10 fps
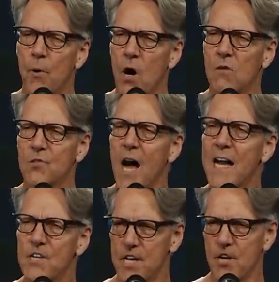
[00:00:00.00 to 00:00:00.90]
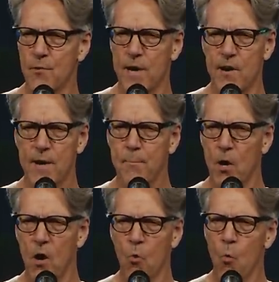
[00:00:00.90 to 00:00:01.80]
Paul's itinerary,
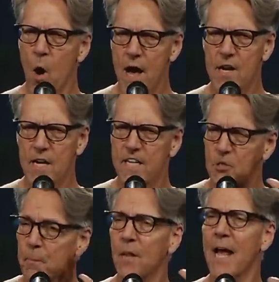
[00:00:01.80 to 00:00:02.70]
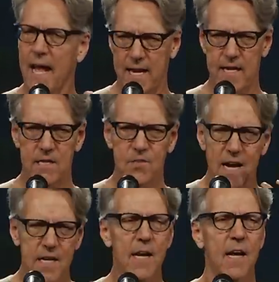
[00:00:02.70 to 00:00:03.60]
Paul wanted his plan, his
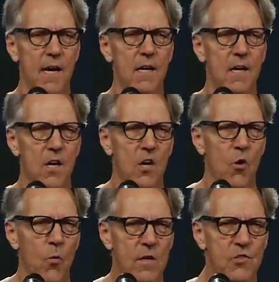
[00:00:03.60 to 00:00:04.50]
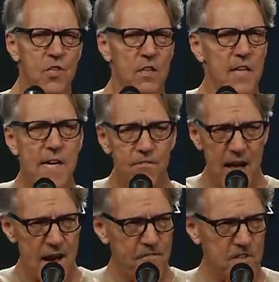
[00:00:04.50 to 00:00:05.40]
idea was to leave
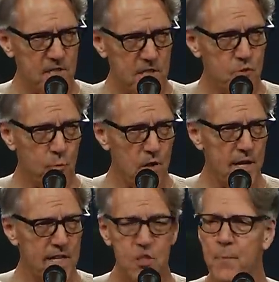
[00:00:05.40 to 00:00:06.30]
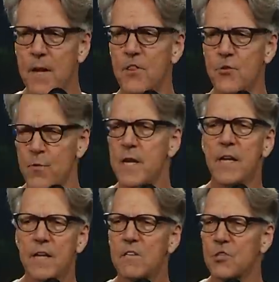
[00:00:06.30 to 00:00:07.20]
Ephesus, where he had spent three
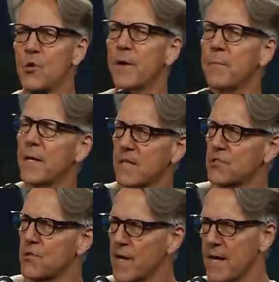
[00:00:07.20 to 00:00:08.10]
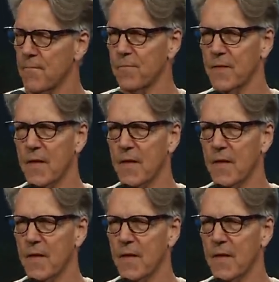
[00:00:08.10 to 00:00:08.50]
years doing ministry,